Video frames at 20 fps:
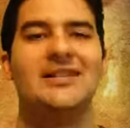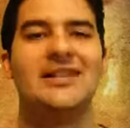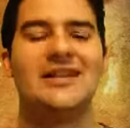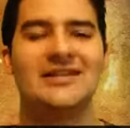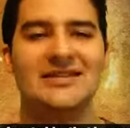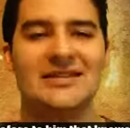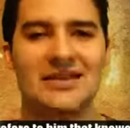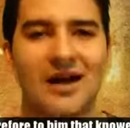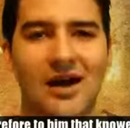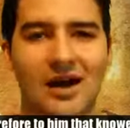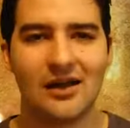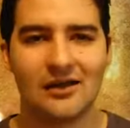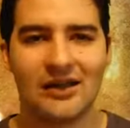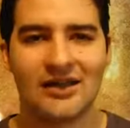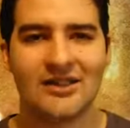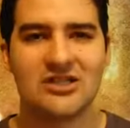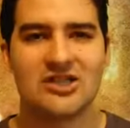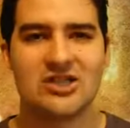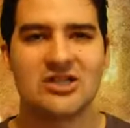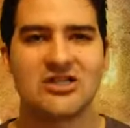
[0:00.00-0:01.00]
the
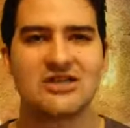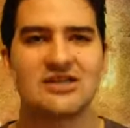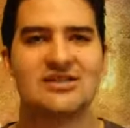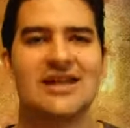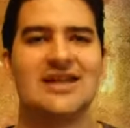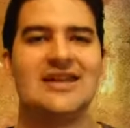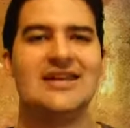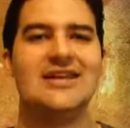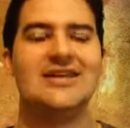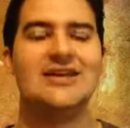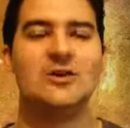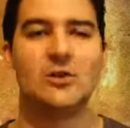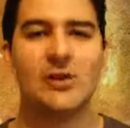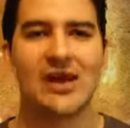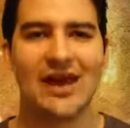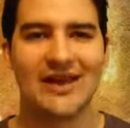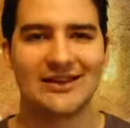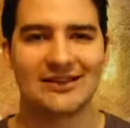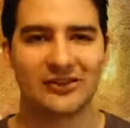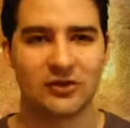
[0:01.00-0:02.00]
knowledge that He
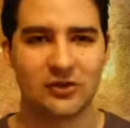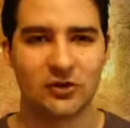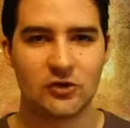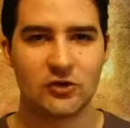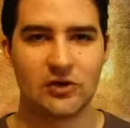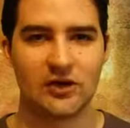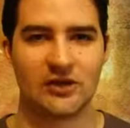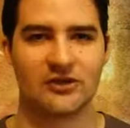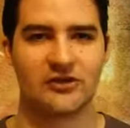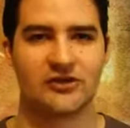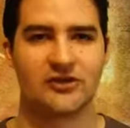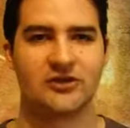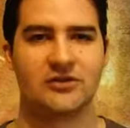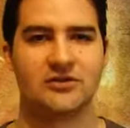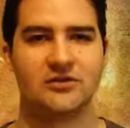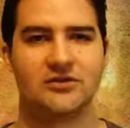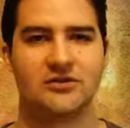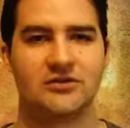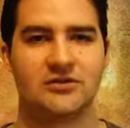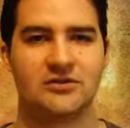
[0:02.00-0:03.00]
grants to us